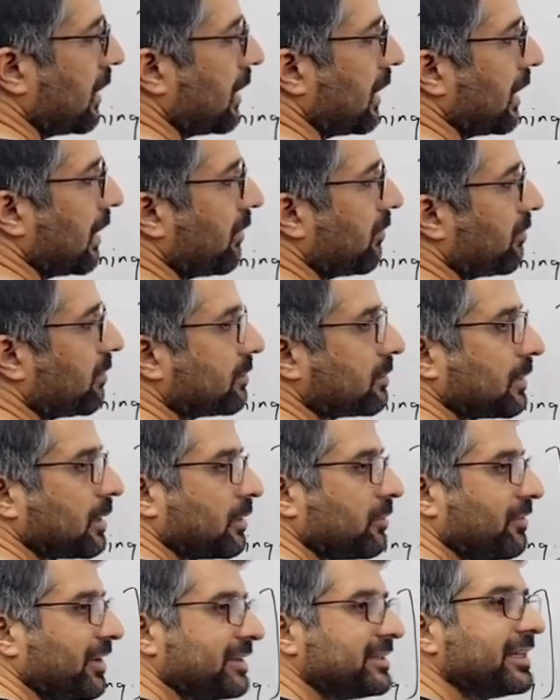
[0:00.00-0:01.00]

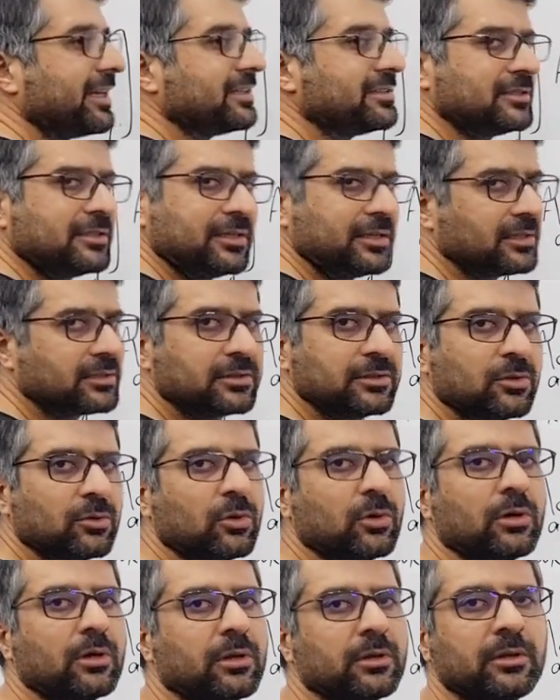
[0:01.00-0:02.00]
when the agent is
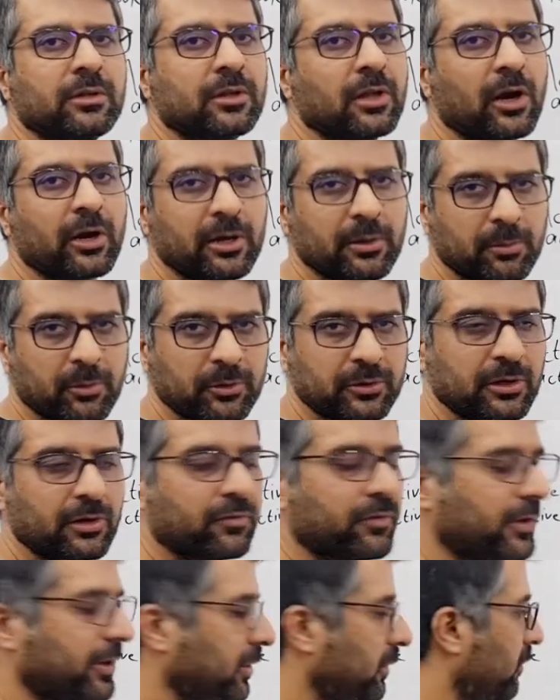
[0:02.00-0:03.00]
not
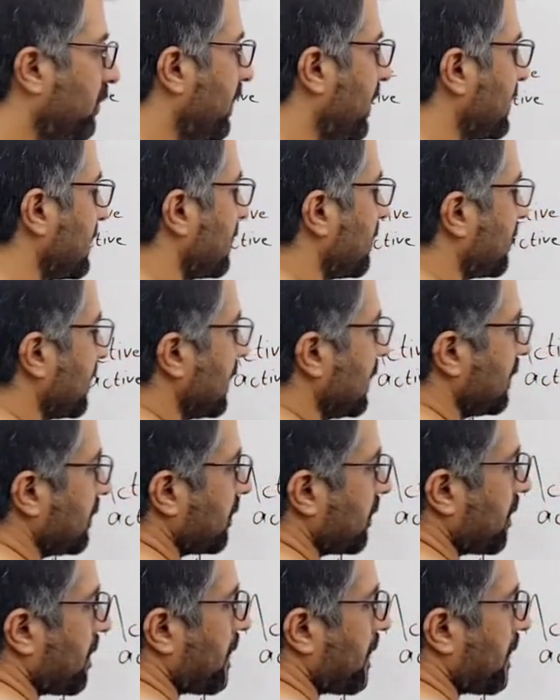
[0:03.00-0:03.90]
important for you. For example,